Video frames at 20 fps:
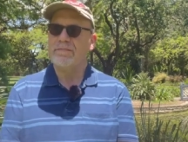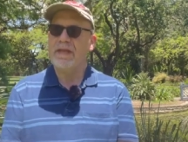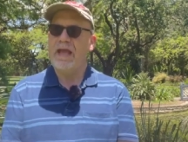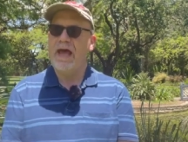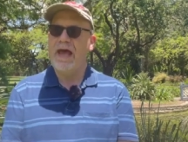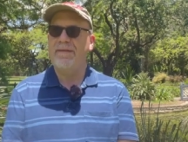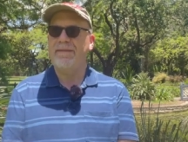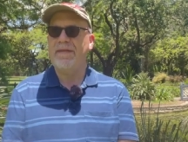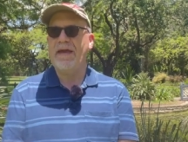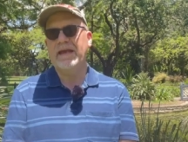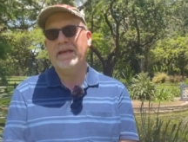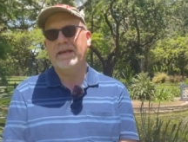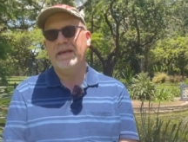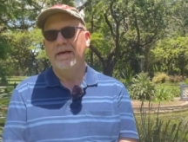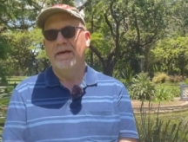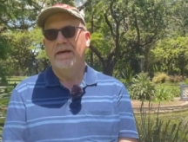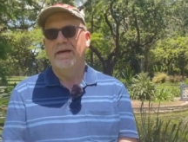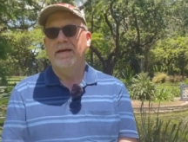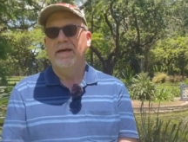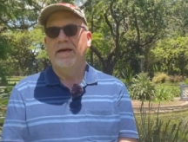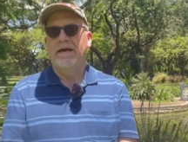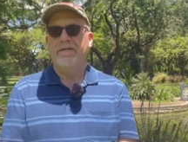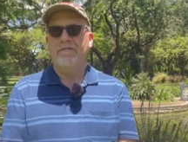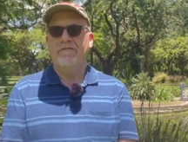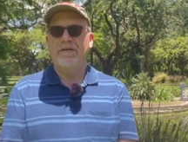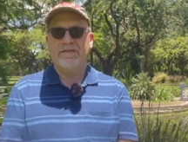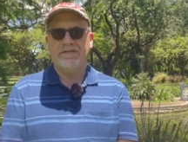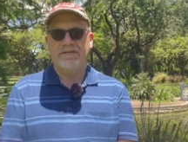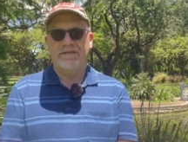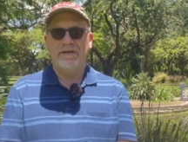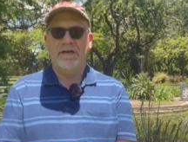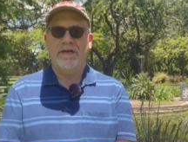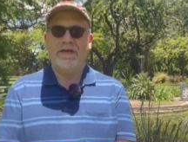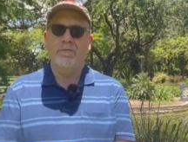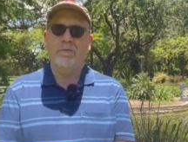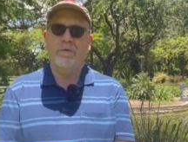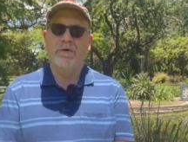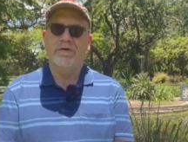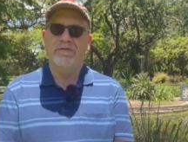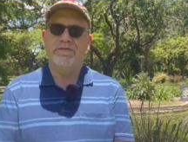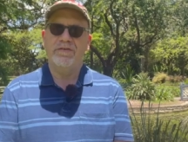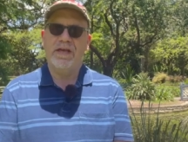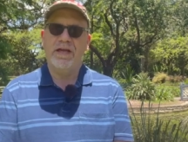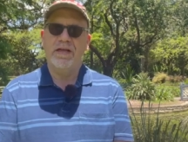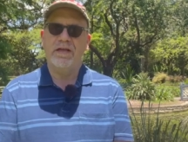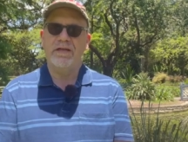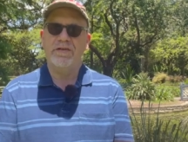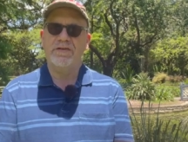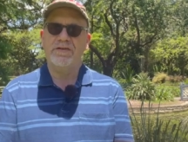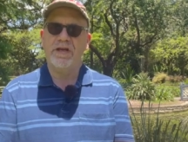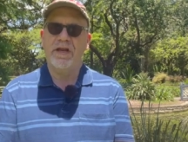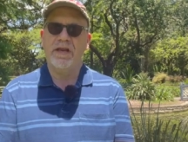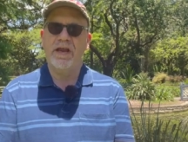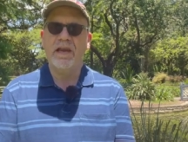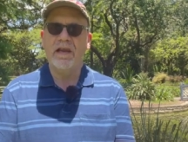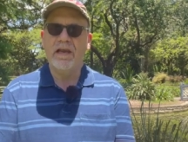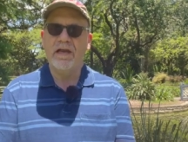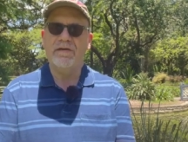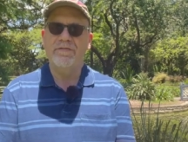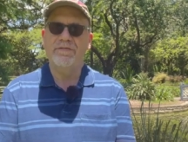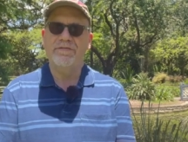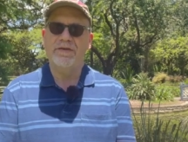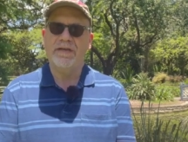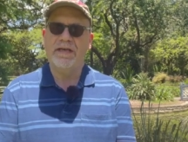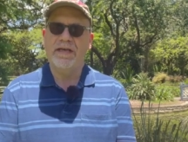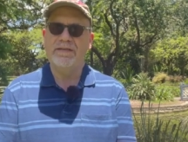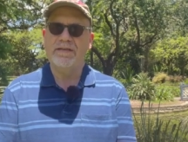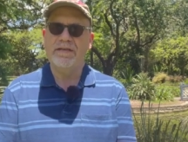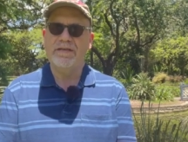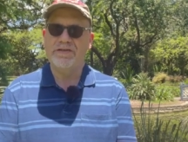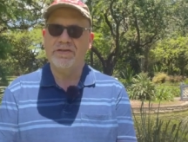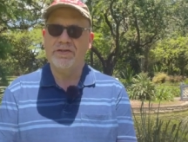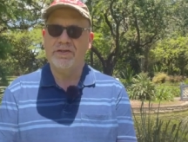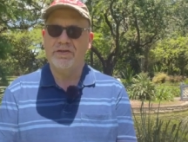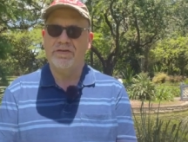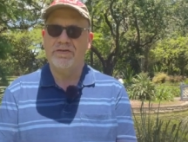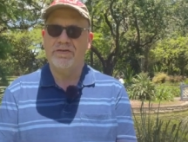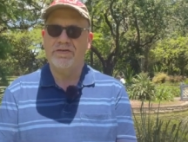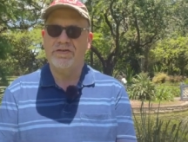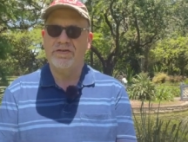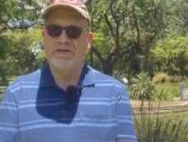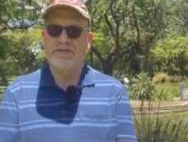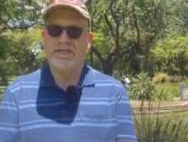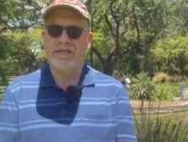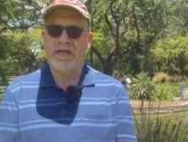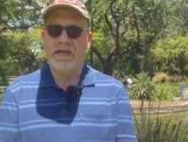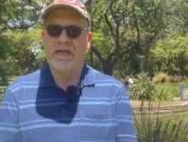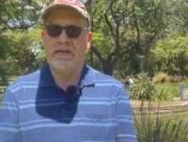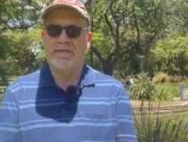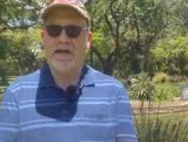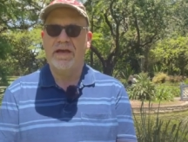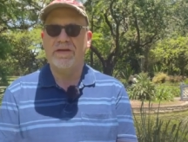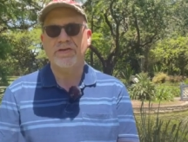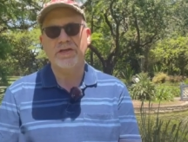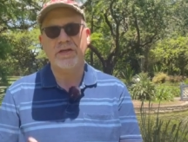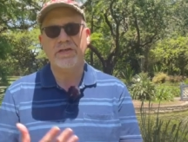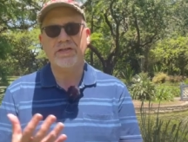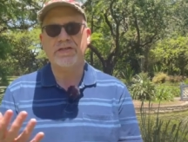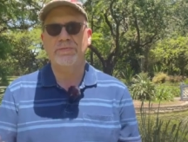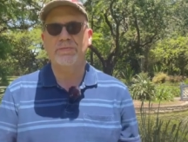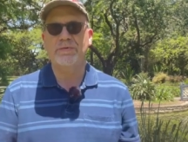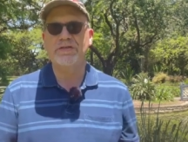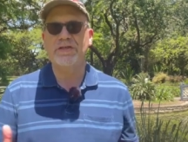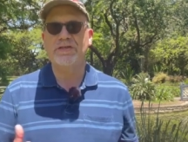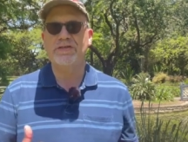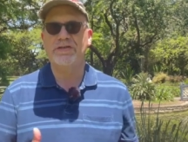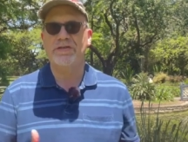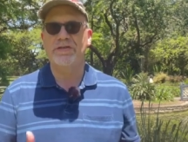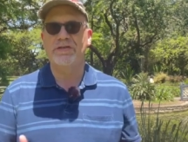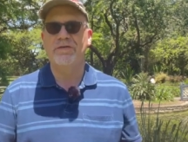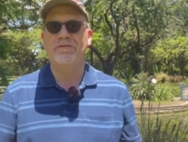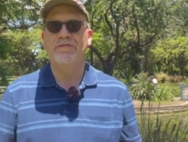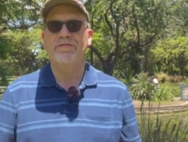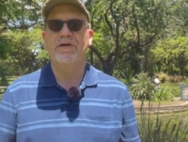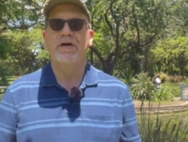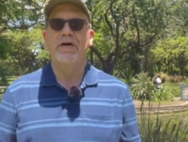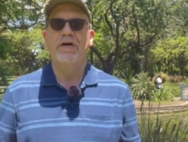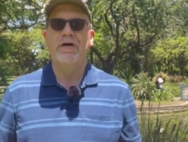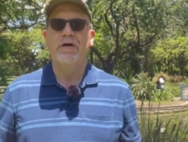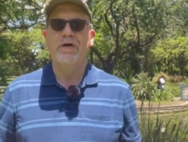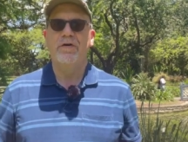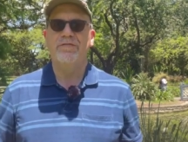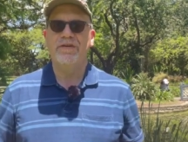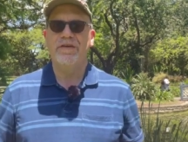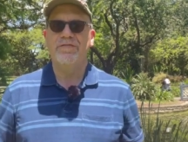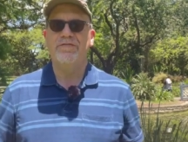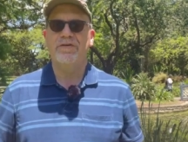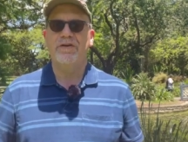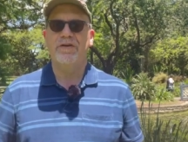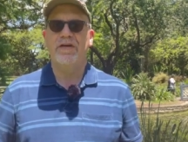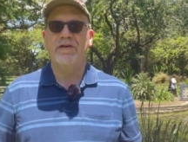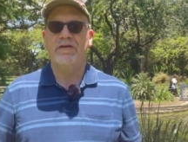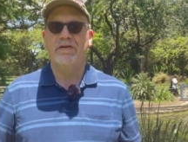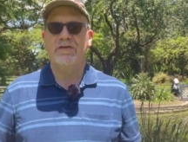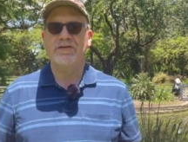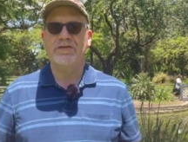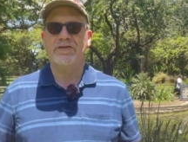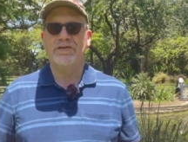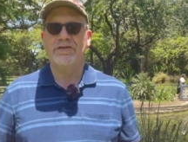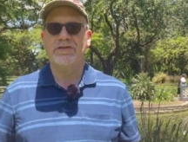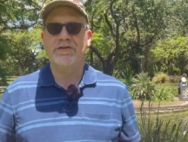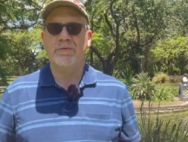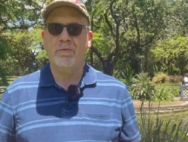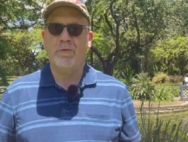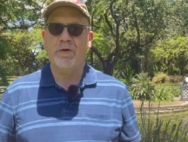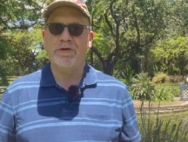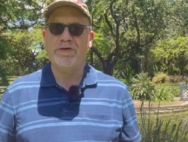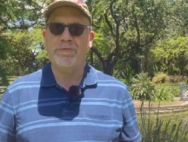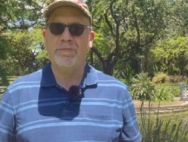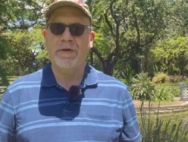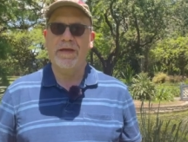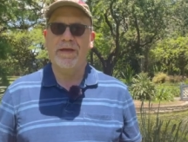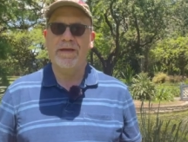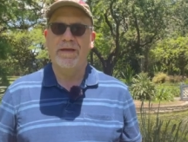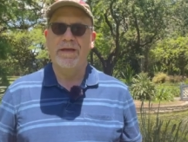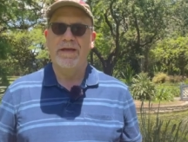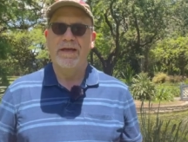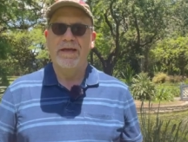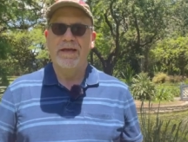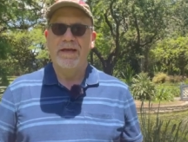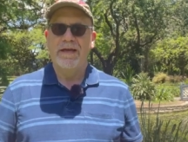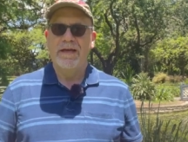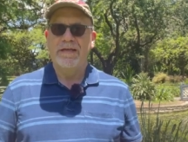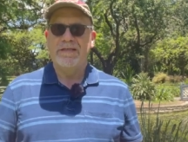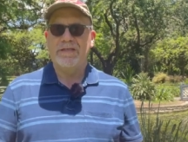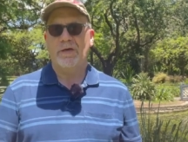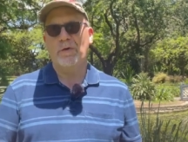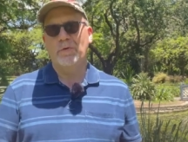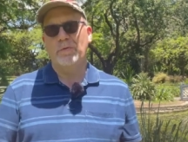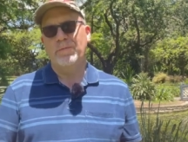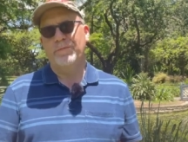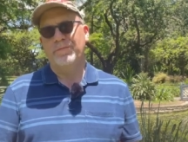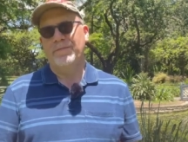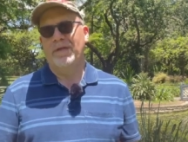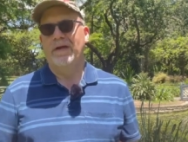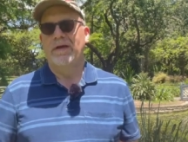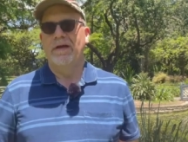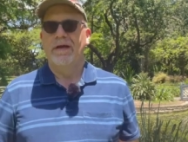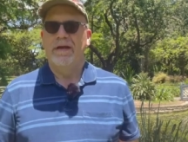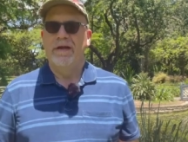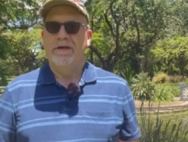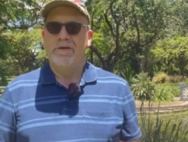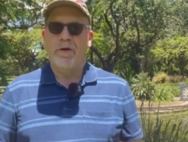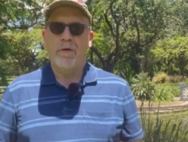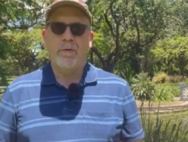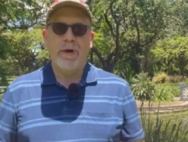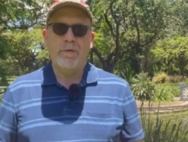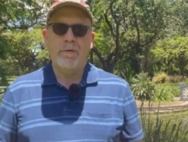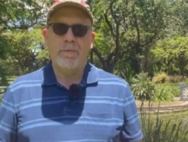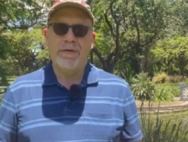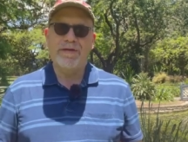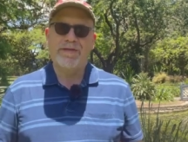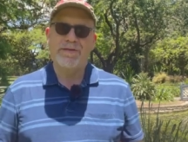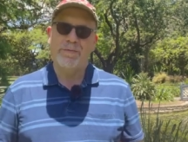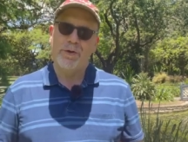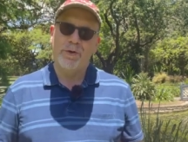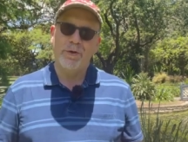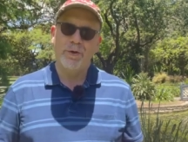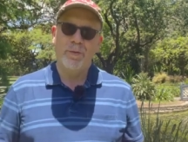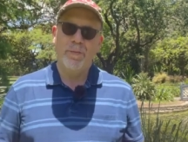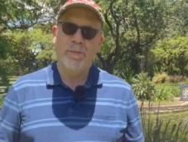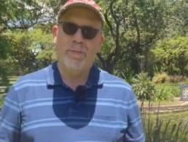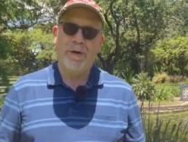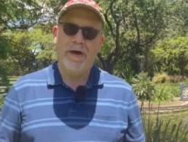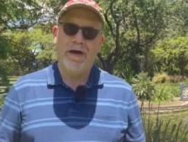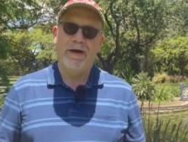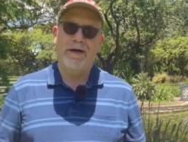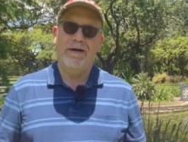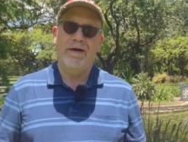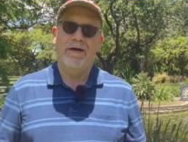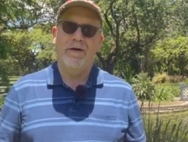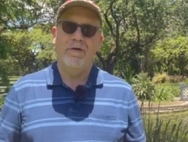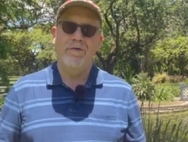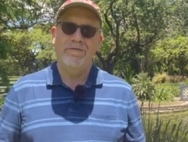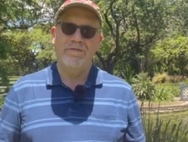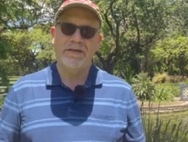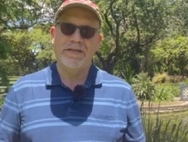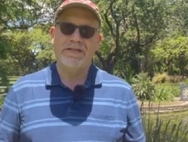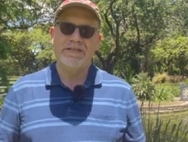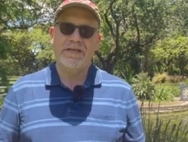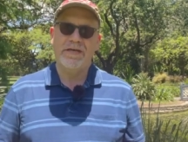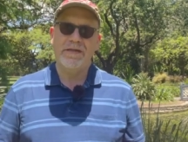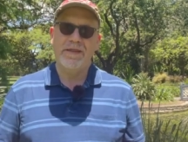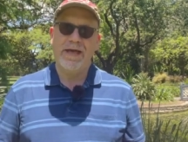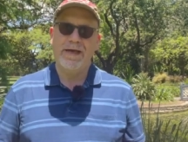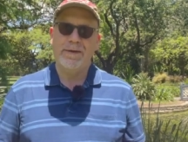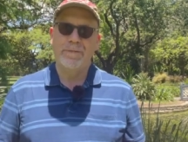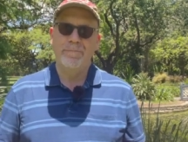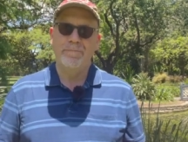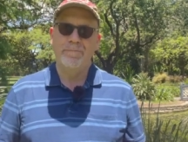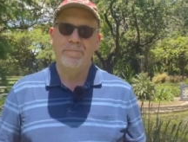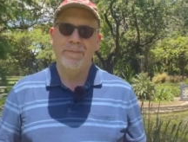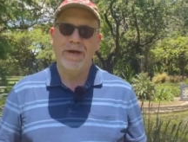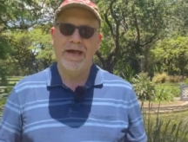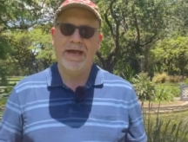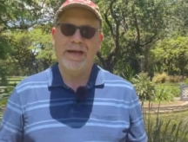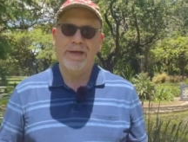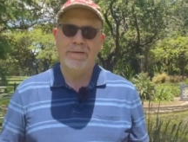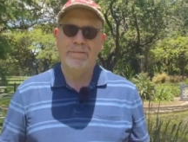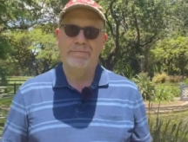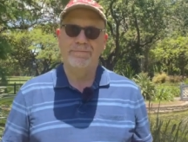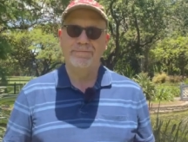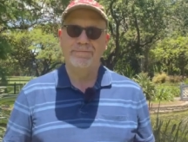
And then the rest of it was in English. And I loved in this church seeing that juxtaposition of different cultures worshipping. So, don't know where we'll be tomorrow, but hopefully see you then. Bye.